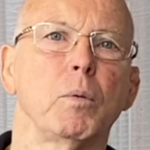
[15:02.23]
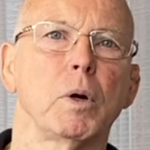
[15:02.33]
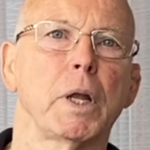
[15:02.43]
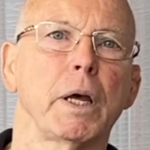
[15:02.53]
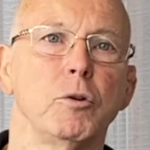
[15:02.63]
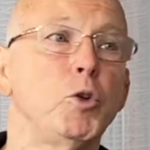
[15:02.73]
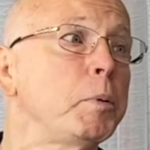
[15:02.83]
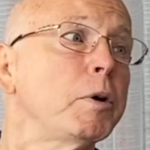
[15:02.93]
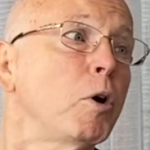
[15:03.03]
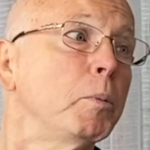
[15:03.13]
were like
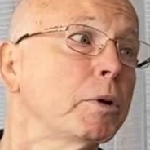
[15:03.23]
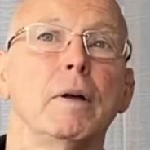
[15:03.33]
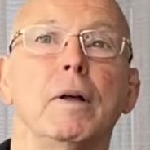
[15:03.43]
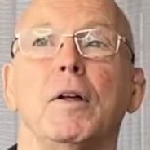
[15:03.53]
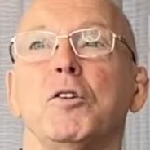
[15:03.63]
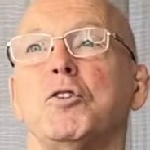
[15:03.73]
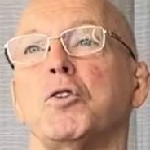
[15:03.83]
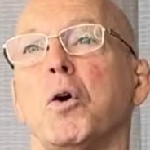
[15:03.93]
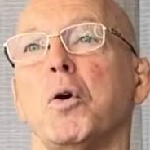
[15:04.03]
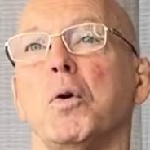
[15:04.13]
superhero books.
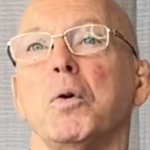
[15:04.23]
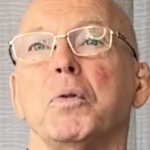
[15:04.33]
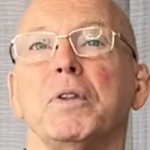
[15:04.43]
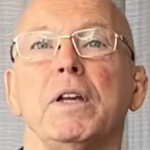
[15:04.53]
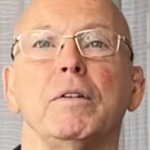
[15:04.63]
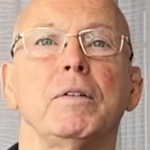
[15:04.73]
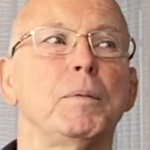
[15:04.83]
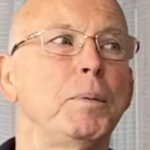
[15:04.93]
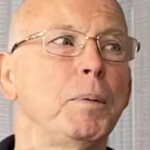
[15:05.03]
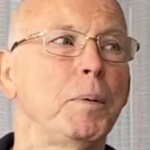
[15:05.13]
So they
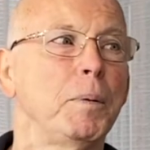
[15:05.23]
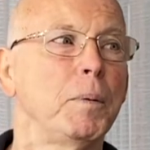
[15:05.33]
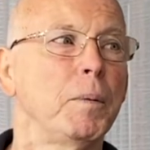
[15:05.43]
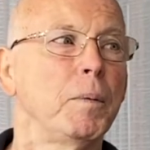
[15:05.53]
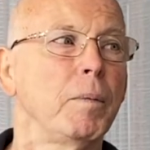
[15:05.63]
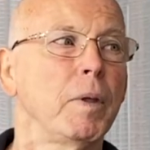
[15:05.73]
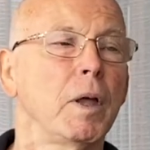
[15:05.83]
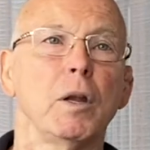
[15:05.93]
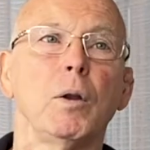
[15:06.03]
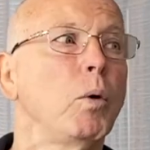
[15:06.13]
had comic books in the, oh, of
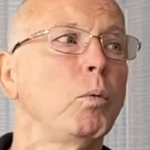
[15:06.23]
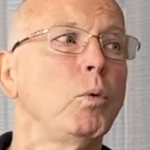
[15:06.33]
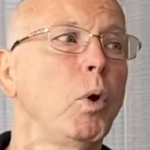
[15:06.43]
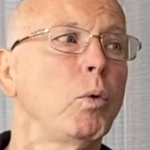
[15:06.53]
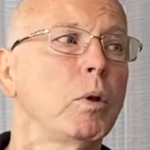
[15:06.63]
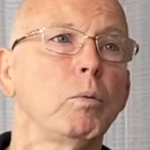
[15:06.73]
course they would. They had